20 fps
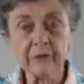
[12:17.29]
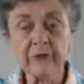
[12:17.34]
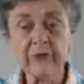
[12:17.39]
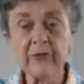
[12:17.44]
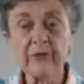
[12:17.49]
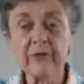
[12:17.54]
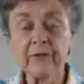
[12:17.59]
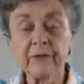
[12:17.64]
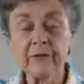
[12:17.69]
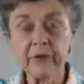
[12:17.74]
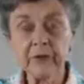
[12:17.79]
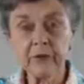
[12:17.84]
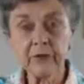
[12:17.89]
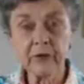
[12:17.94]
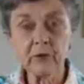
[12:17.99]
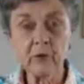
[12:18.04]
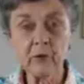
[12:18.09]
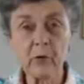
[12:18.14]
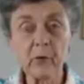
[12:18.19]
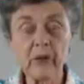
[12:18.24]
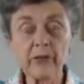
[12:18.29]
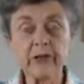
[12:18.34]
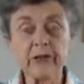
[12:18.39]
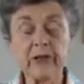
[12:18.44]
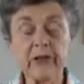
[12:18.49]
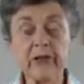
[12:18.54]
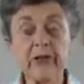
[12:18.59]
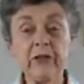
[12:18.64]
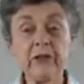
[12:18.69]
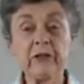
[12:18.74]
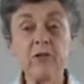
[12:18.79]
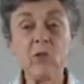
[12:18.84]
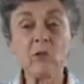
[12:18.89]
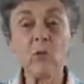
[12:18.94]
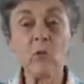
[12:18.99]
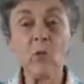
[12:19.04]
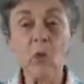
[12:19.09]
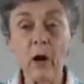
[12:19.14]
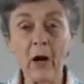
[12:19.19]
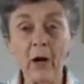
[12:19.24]
the first question is
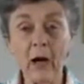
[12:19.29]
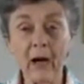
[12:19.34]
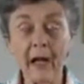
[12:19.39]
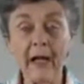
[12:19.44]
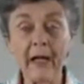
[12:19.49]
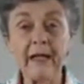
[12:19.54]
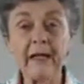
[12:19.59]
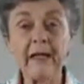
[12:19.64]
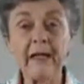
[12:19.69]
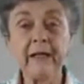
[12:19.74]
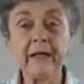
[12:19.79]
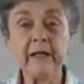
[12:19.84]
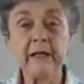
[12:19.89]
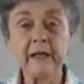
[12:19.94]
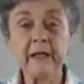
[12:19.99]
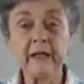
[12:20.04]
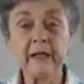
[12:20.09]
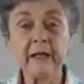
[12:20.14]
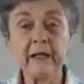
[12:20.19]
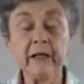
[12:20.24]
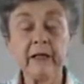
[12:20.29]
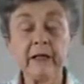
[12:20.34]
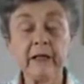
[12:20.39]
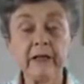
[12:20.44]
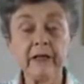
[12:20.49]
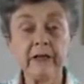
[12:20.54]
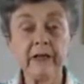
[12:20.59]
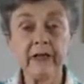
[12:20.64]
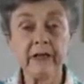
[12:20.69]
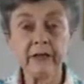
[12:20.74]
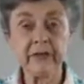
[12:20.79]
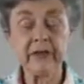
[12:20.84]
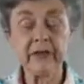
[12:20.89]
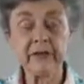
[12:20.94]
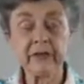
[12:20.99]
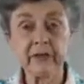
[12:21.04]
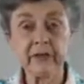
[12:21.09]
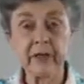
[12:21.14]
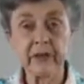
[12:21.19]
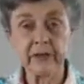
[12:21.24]
why did
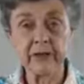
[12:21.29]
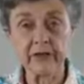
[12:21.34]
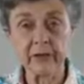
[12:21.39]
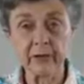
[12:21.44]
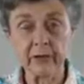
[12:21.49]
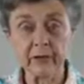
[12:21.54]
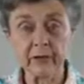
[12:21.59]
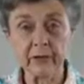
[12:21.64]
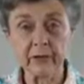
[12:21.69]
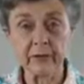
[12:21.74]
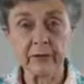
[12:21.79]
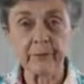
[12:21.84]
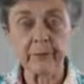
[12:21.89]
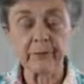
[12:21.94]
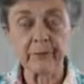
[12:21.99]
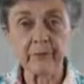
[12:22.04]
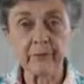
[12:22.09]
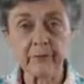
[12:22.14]
this fracture occur?